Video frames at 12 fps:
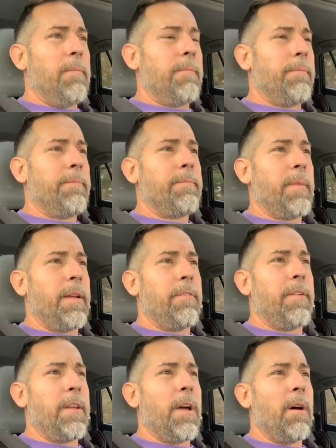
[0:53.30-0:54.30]
Made a
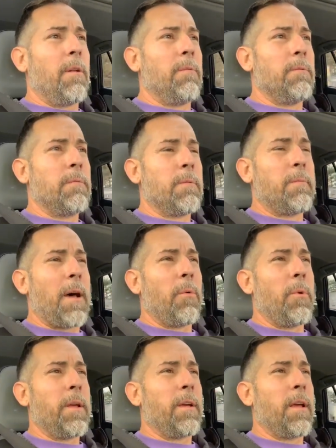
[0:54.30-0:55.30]
video about
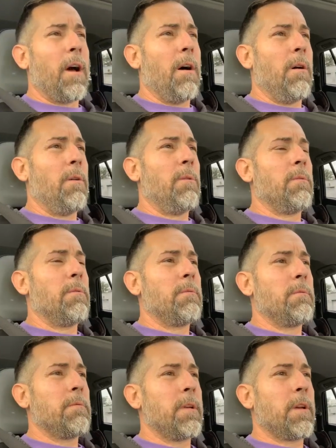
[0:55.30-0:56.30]
a week ago
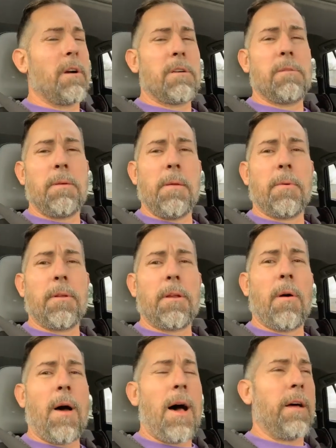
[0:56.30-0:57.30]
encouraging people to
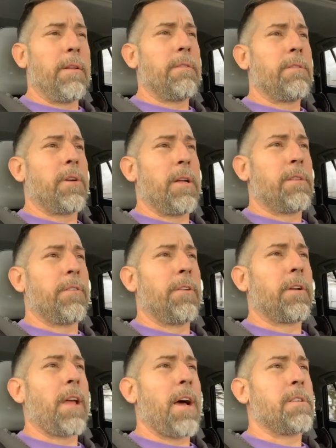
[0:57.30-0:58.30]
go out, transfer
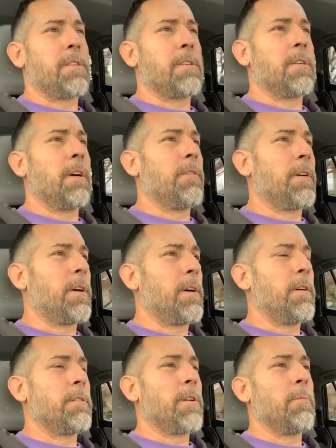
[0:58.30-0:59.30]
their cash to
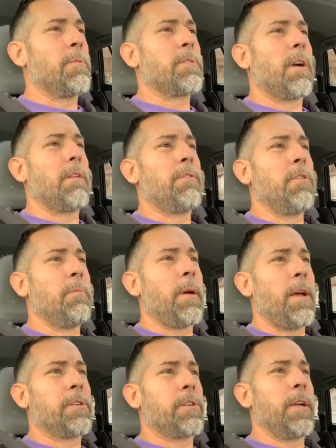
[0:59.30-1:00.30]
silver, told them to start a food
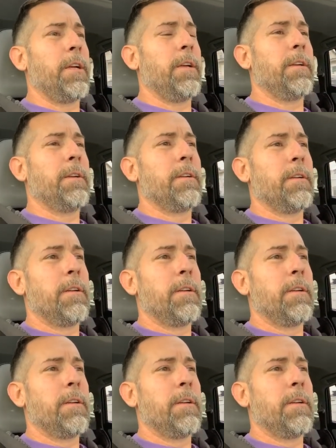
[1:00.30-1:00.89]
pantry.